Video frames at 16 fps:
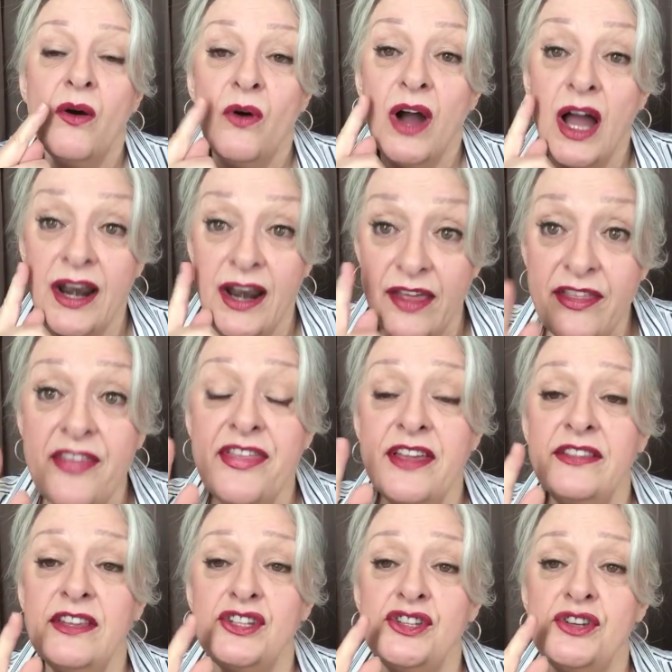Another
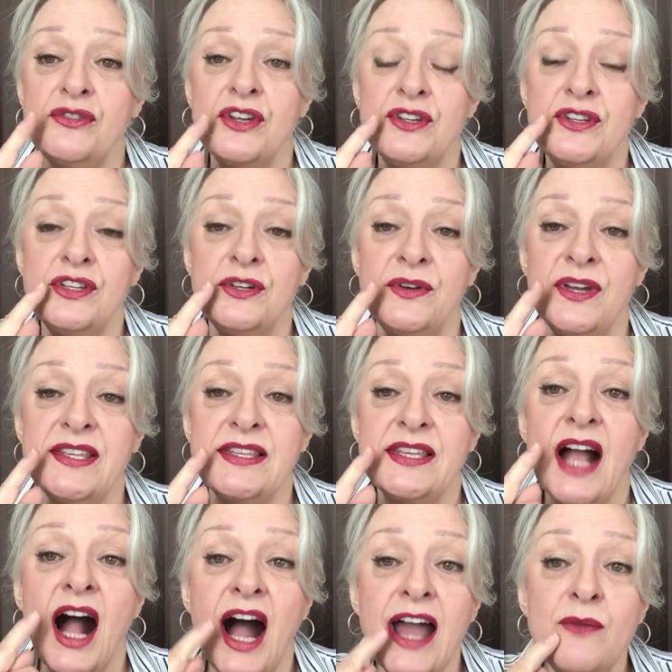thing that you can do is
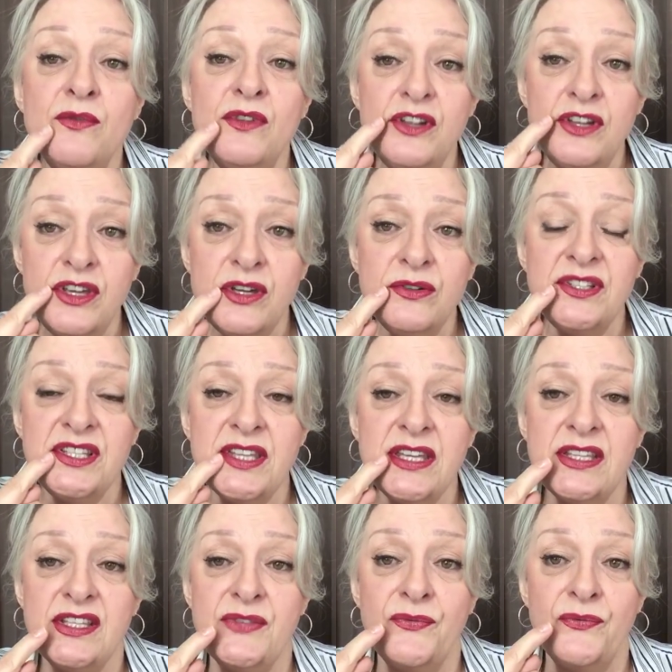I will use
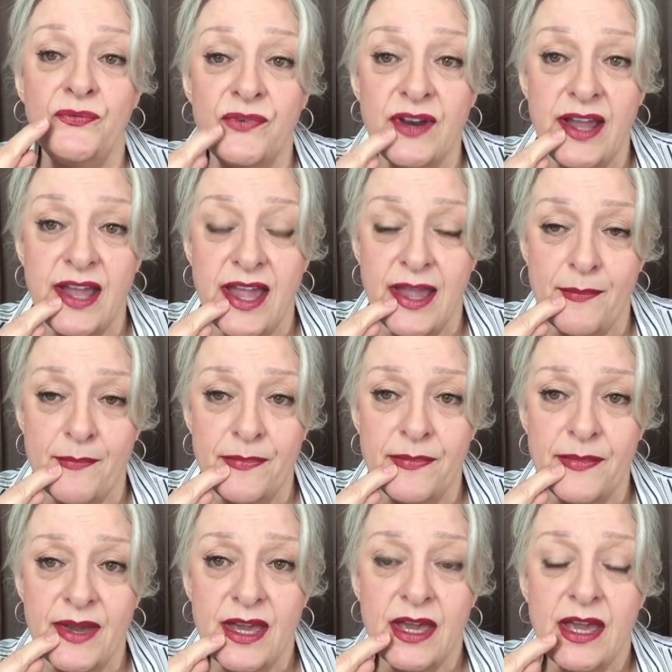this
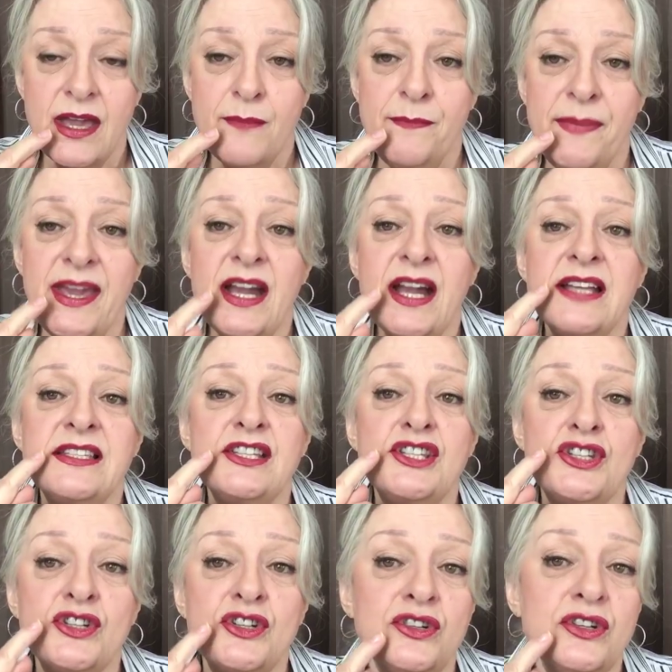Flame, because
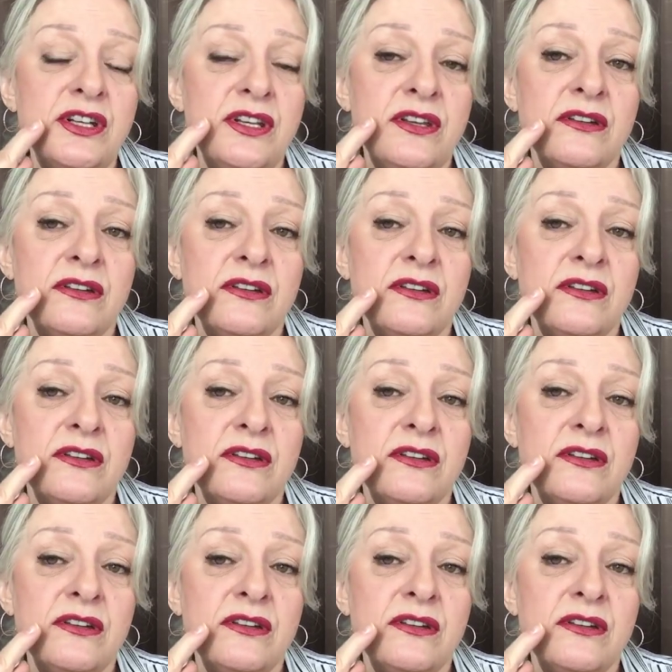it's a